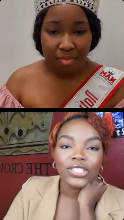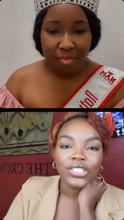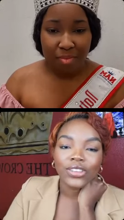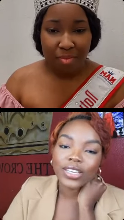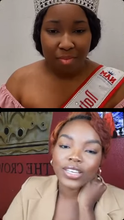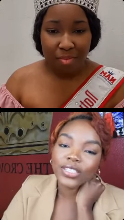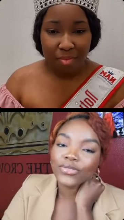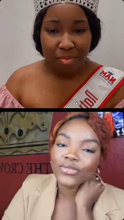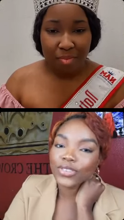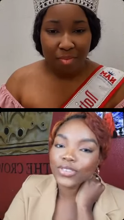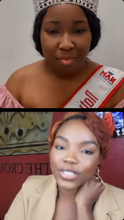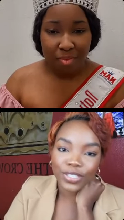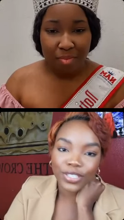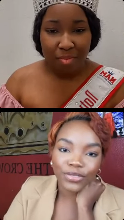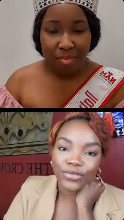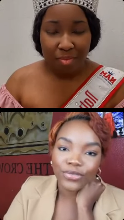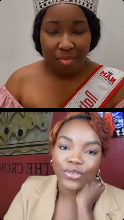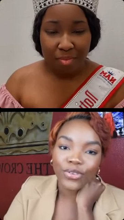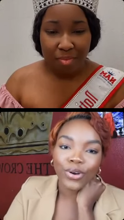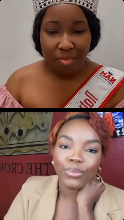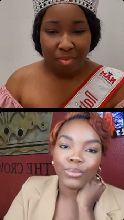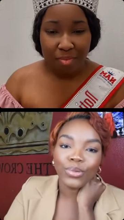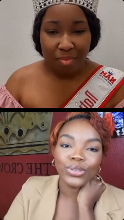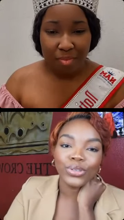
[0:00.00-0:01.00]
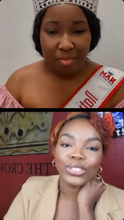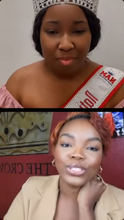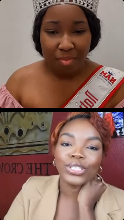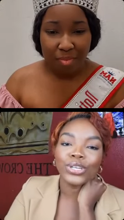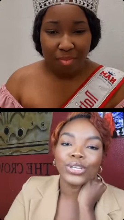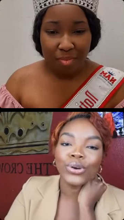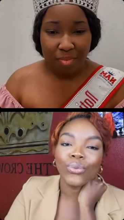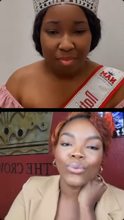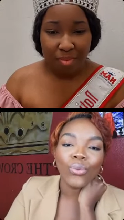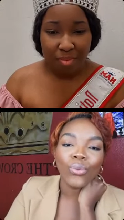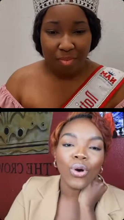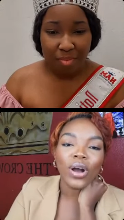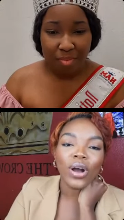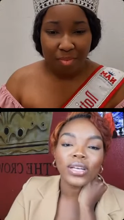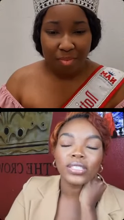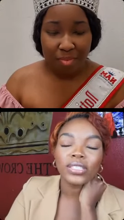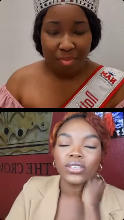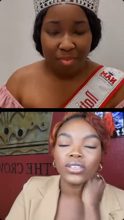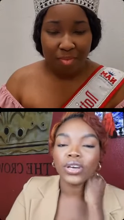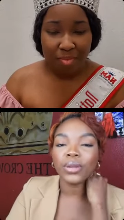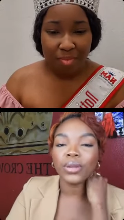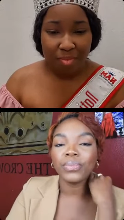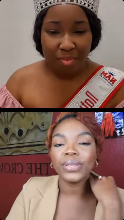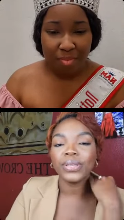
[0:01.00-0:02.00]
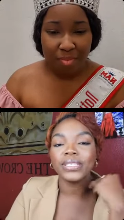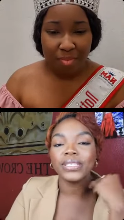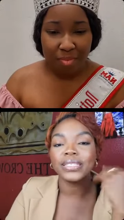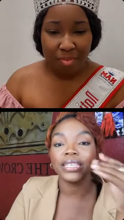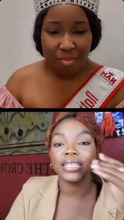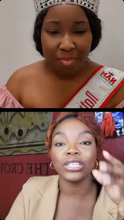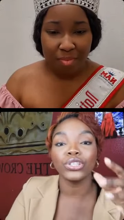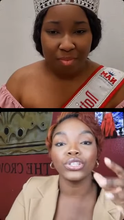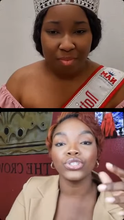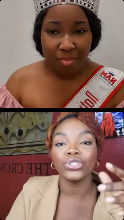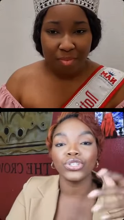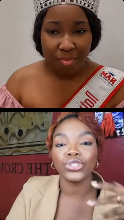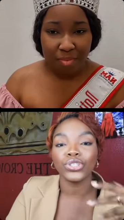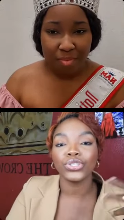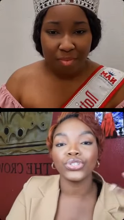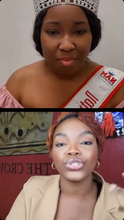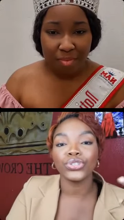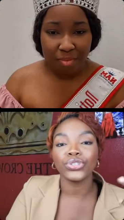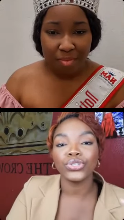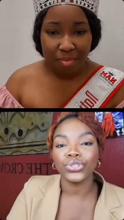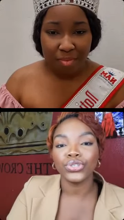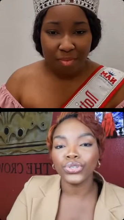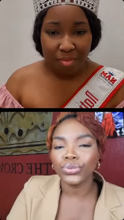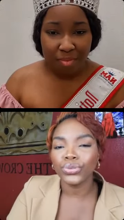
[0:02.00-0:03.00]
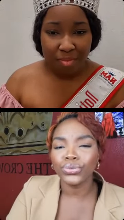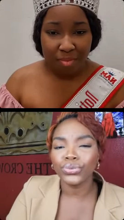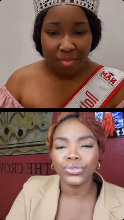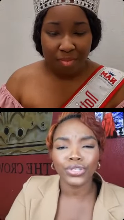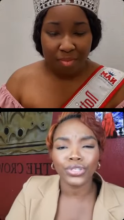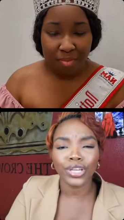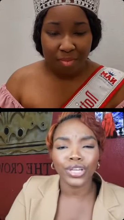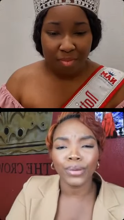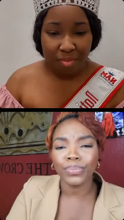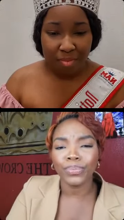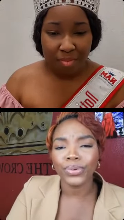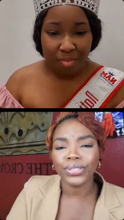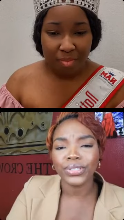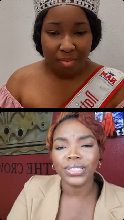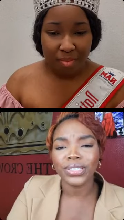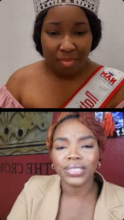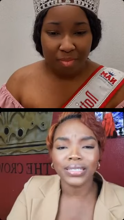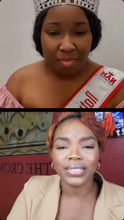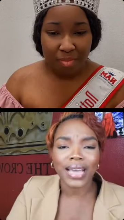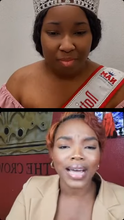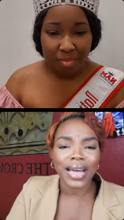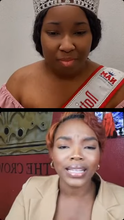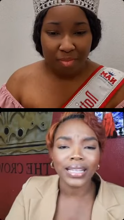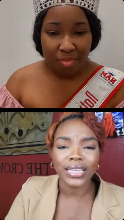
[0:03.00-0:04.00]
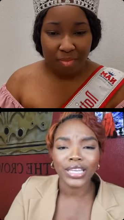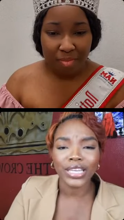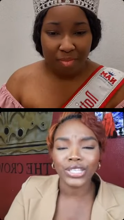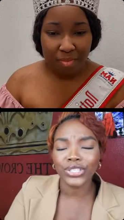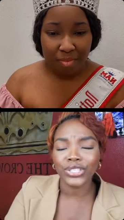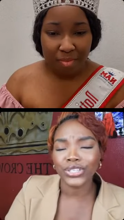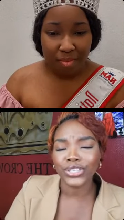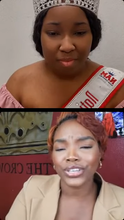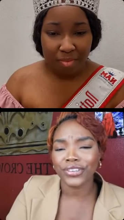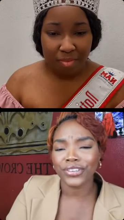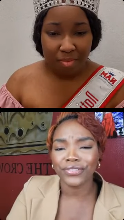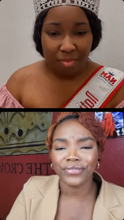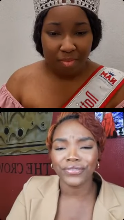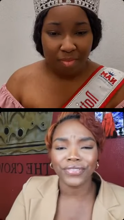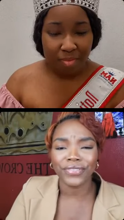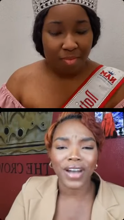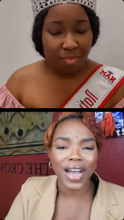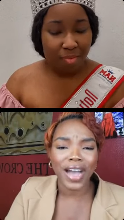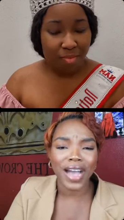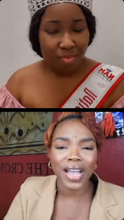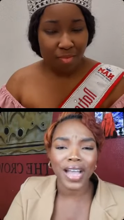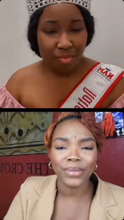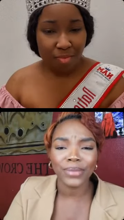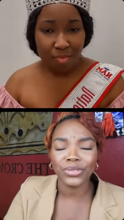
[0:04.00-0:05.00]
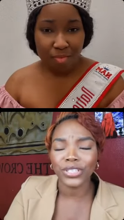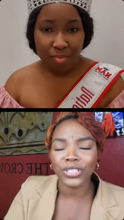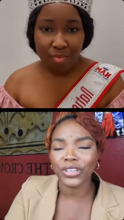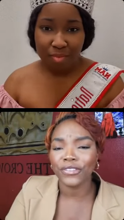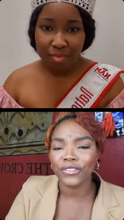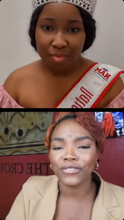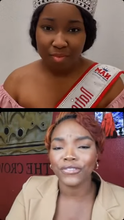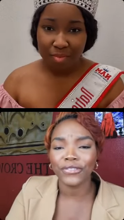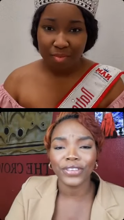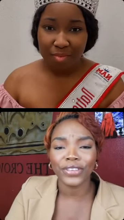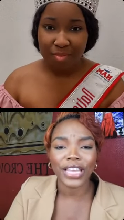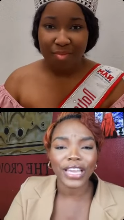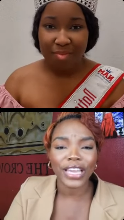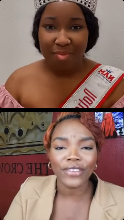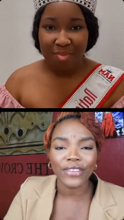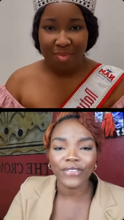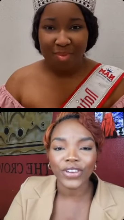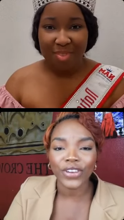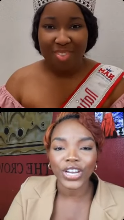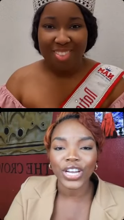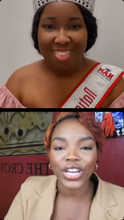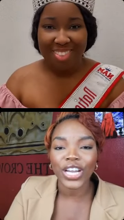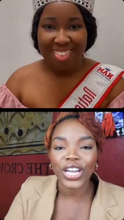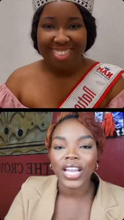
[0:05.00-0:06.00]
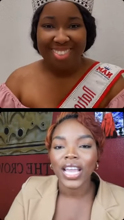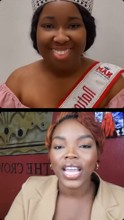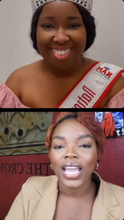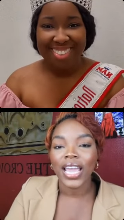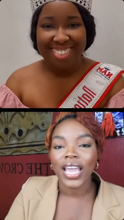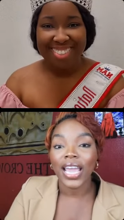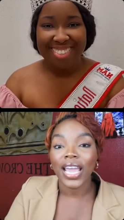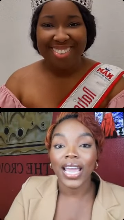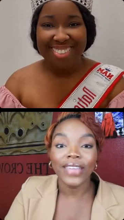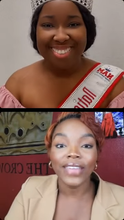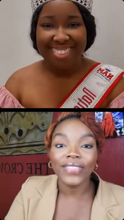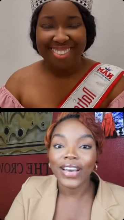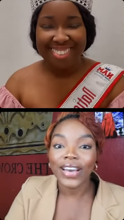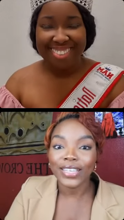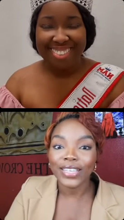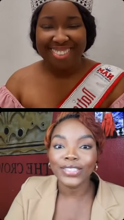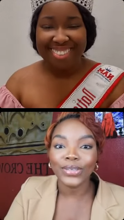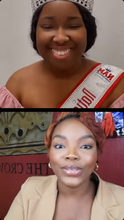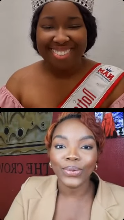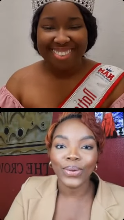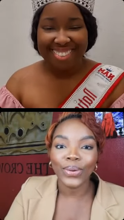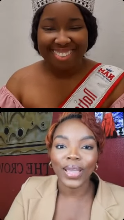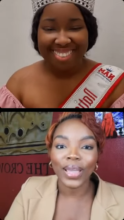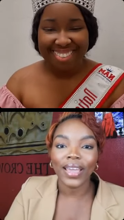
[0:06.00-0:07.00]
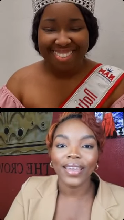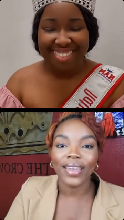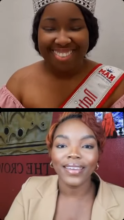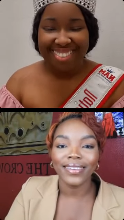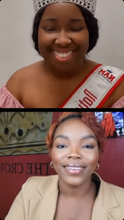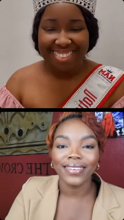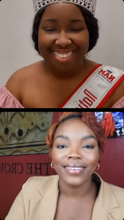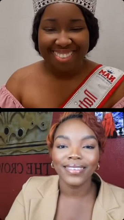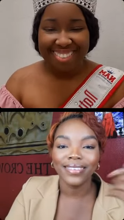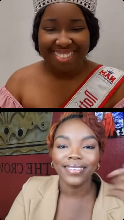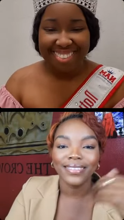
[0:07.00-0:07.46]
Speaker 1: So that's first and foremost. Your walk is going to be signature to you, to your personality, to your vibe, to your flavor, and that's okay.